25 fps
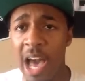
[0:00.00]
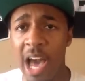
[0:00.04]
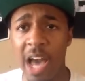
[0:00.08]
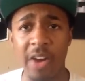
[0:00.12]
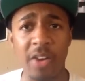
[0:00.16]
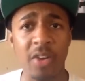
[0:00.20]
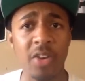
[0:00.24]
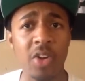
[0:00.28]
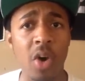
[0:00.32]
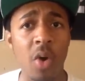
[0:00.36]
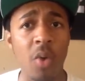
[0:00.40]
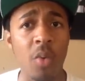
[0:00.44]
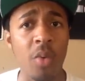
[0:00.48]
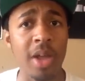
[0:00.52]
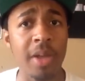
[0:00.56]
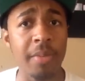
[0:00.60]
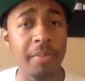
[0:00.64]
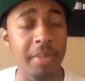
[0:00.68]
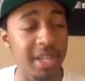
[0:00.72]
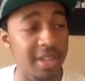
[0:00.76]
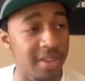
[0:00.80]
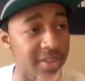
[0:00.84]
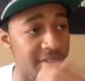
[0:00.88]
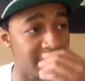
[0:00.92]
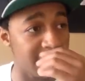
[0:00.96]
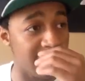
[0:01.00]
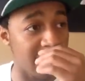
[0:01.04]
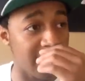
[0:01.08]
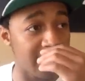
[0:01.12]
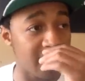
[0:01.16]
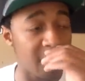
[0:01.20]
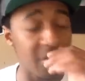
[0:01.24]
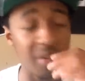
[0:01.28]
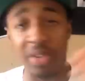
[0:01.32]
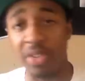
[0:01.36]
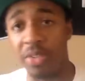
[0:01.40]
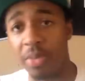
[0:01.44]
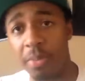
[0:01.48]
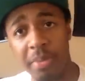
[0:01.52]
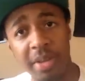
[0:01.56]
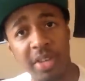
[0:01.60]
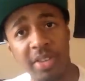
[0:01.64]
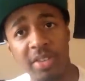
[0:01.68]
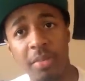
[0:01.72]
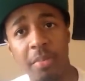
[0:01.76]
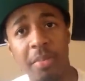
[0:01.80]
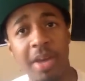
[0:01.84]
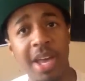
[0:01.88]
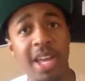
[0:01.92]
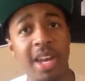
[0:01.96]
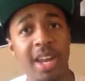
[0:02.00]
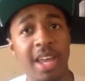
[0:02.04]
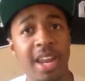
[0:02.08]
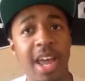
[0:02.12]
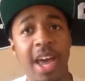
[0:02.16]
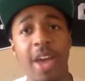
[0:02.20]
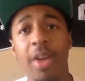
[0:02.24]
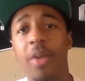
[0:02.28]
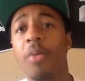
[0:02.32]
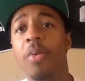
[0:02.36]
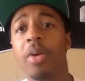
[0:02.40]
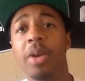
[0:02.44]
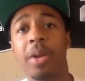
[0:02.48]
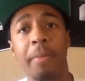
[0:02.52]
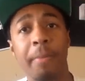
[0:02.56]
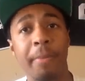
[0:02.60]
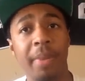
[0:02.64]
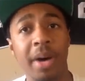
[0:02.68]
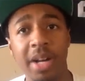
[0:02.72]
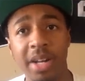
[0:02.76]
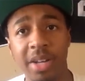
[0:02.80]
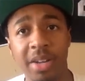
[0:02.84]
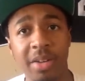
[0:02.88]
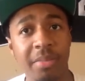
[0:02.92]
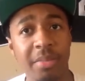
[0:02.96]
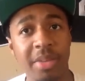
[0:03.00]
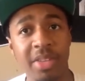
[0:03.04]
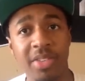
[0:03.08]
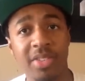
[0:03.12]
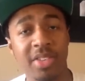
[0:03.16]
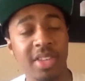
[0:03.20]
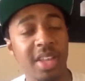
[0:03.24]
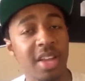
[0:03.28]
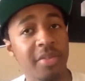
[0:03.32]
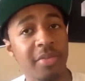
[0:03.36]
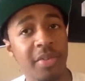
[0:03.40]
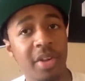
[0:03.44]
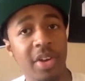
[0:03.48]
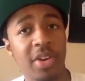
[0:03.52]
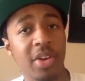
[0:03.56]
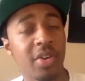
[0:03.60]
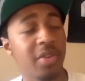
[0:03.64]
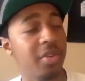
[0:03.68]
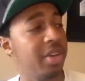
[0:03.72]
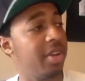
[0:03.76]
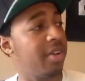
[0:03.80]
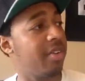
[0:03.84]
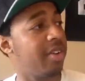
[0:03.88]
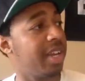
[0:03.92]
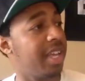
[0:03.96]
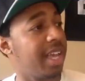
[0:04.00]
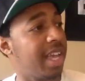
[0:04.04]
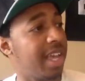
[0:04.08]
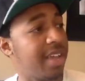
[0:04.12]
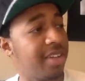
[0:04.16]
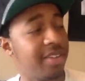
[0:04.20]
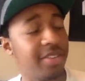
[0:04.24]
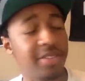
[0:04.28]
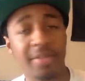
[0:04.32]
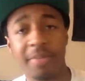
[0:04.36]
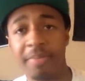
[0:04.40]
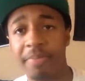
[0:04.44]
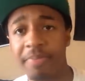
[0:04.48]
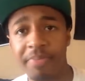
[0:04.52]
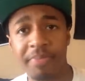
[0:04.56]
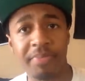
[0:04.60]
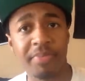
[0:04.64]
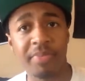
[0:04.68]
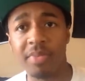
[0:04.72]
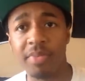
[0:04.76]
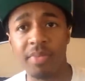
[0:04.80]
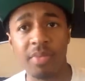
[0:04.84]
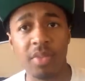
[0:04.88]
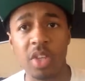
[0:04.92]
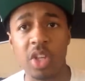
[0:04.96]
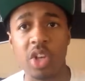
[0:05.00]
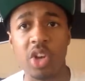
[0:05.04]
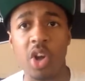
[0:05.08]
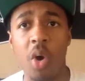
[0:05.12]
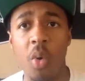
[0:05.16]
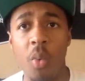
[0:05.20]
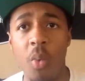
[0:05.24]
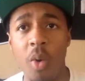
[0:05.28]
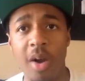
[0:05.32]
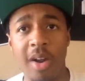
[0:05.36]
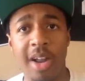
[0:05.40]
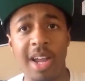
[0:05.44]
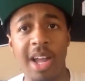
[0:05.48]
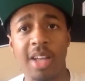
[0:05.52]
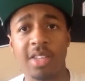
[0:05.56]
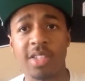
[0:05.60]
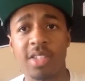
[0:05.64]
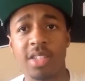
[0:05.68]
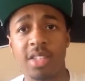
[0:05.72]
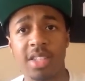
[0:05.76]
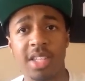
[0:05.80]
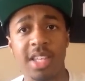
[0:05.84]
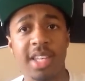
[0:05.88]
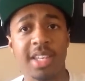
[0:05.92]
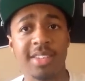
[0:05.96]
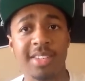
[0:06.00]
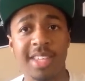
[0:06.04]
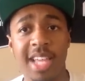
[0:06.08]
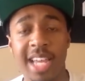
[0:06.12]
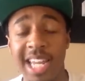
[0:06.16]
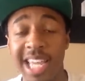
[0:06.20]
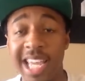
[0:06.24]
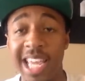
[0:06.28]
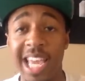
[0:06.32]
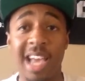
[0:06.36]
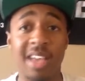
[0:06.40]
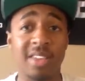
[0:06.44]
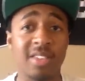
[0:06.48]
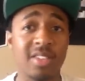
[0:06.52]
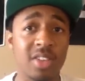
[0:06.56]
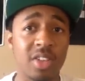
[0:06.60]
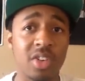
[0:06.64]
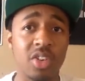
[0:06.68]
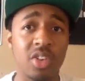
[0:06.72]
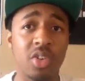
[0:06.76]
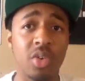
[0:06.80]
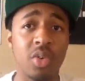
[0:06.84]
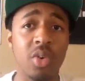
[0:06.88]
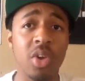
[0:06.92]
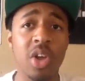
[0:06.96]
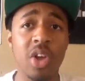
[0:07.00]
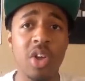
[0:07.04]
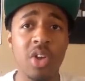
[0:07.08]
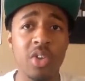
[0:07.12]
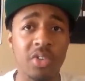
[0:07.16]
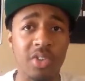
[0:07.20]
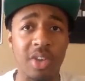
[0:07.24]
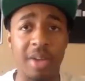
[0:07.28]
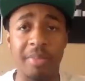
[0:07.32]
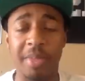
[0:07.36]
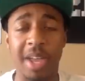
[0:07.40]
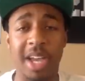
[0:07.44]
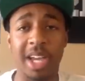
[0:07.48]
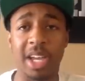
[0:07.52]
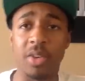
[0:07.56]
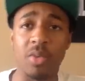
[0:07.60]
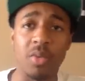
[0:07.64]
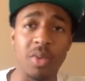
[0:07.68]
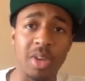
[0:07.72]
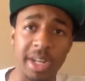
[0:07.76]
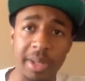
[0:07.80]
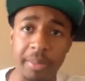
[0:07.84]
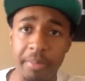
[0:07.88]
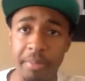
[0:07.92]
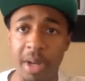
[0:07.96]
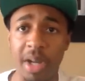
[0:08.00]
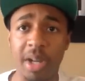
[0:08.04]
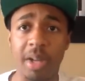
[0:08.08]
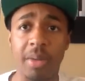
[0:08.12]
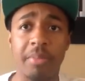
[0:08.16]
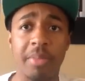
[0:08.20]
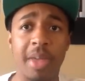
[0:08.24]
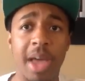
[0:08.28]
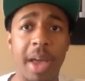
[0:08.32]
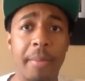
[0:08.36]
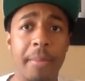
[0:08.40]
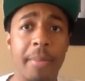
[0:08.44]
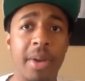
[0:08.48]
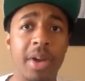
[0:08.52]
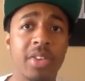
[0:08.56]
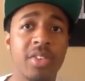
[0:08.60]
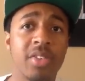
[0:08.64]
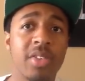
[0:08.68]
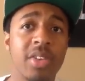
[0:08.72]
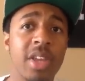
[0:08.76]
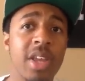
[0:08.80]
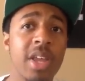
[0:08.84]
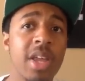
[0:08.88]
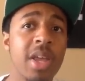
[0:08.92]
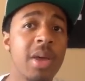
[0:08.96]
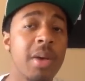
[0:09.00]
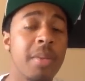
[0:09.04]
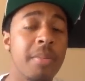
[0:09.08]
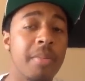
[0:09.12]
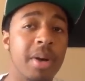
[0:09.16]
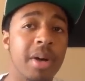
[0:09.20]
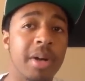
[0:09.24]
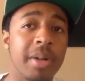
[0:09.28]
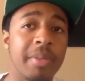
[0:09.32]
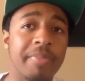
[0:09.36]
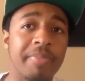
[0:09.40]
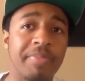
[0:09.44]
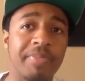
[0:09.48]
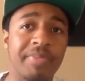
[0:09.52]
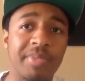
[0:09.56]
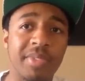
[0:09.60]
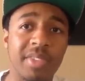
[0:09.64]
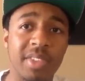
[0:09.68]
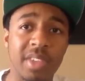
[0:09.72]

I don't know when, because I know he's a busy man and I don't want to bug him and stuff. I know he already has, workouts and things that he has to do, so I'm not going to really bug him that much. But